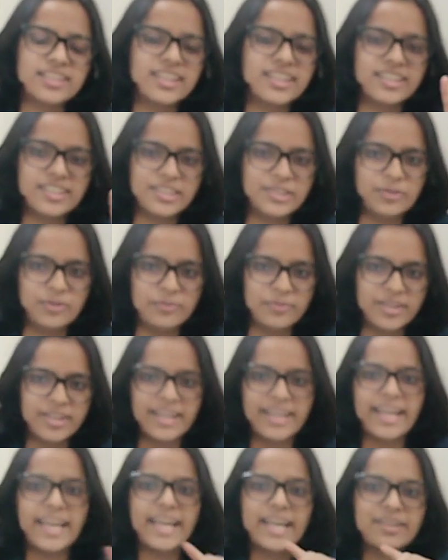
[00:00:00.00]
No,
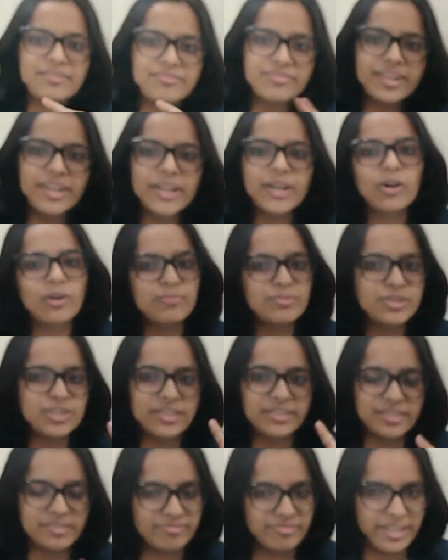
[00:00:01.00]
every object
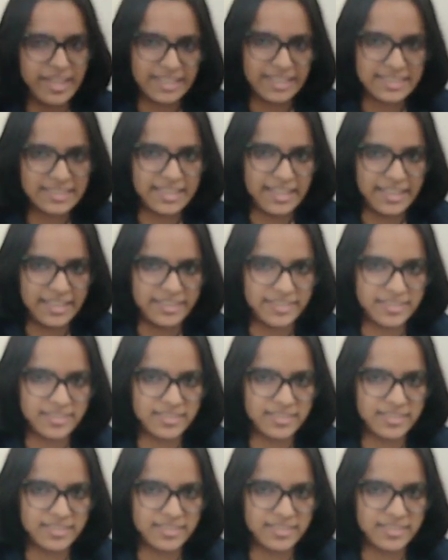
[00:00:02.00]
reflects light.